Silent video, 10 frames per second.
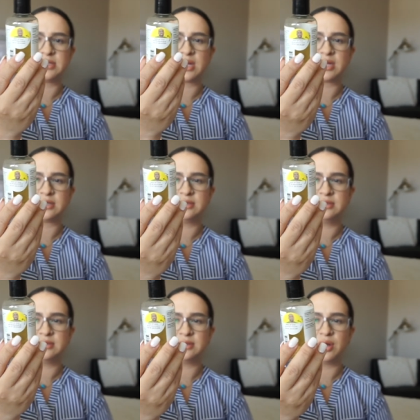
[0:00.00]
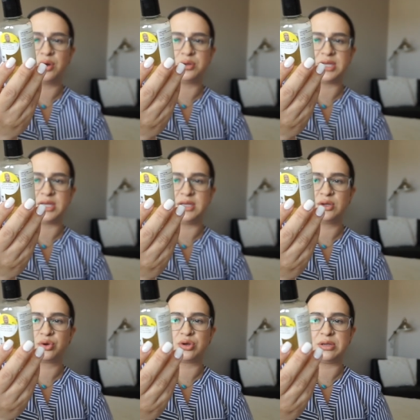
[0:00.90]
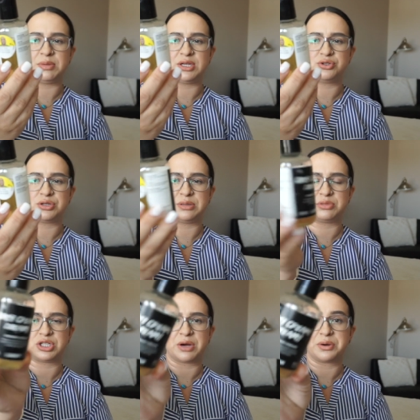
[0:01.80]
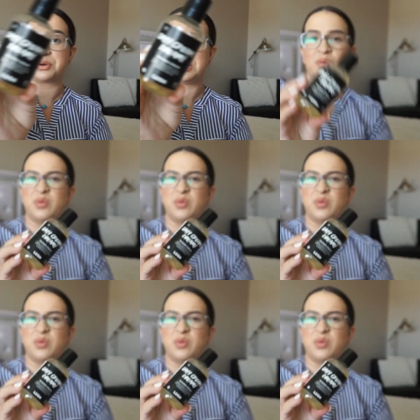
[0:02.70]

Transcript: not Odie Creamy Dream Shower Cream,